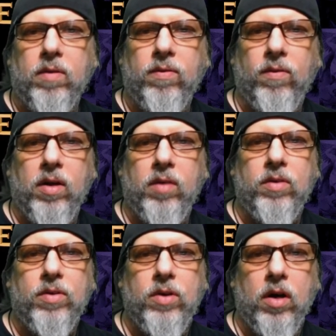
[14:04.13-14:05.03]
front of the
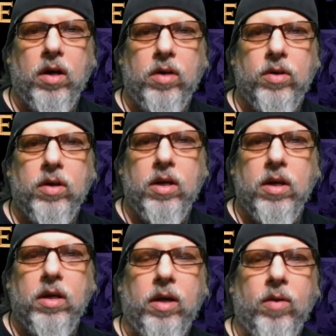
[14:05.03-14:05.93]
church
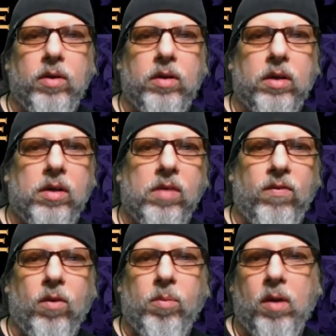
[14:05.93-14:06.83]
there was a
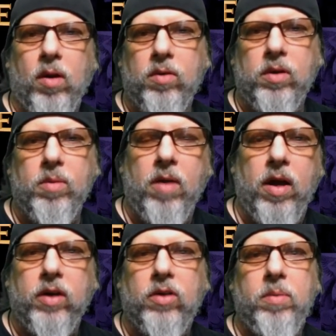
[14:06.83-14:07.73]
full-blown
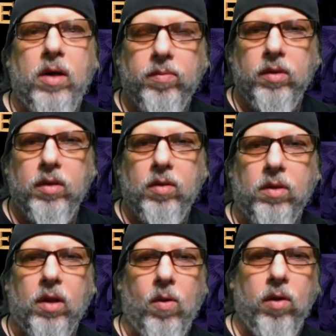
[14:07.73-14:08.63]
demonic spirit with
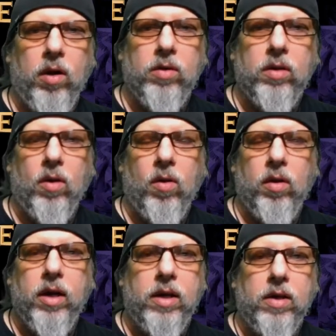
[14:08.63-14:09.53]
the horns and the whole
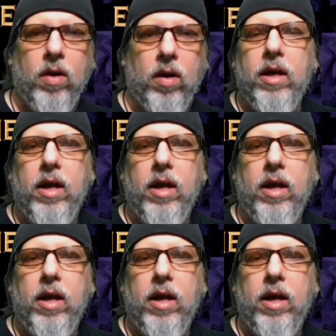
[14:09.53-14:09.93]
9 yards,